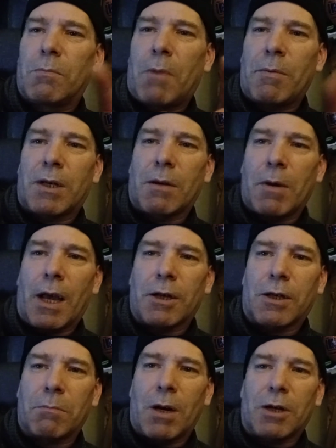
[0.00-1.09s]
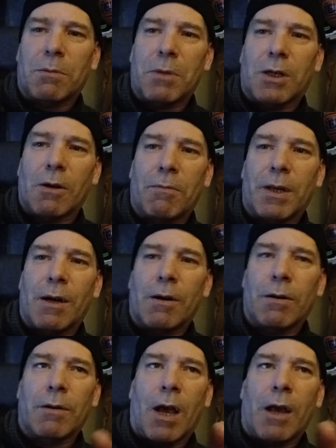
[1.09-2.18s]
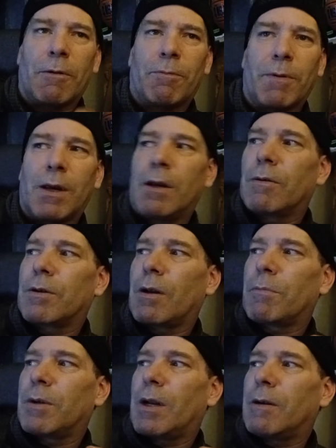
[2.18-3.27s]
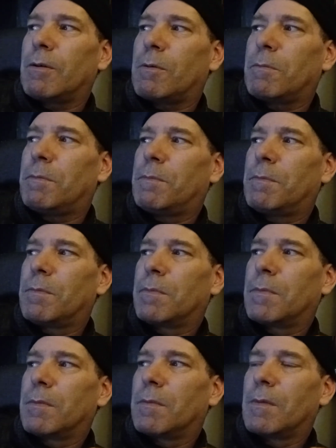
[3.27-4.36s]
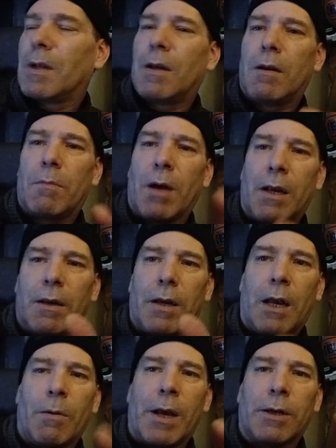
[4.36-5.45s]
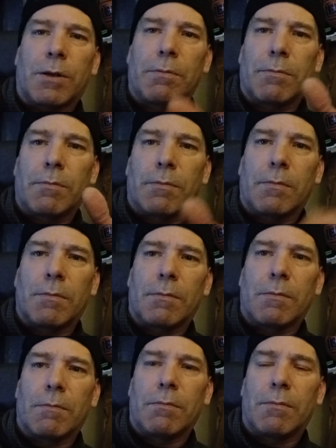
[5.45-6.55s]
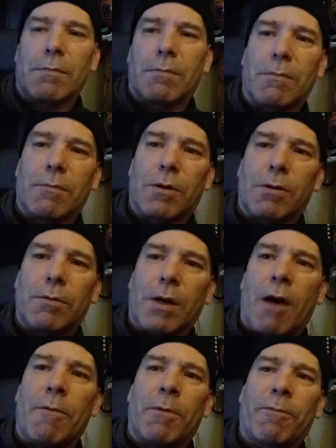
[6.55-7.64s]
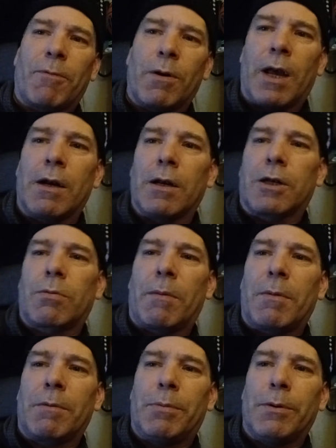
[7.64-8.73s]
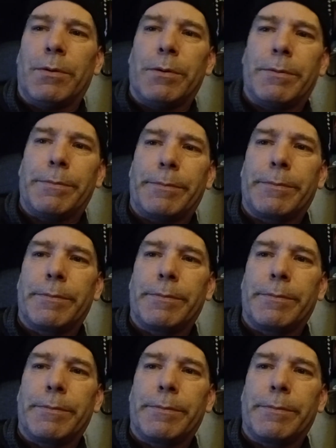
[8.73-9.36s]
Maybe somebody has some measurements over there, 9 feet or something. I don't know. But, anyways. Sue the government for an endless swimming pool.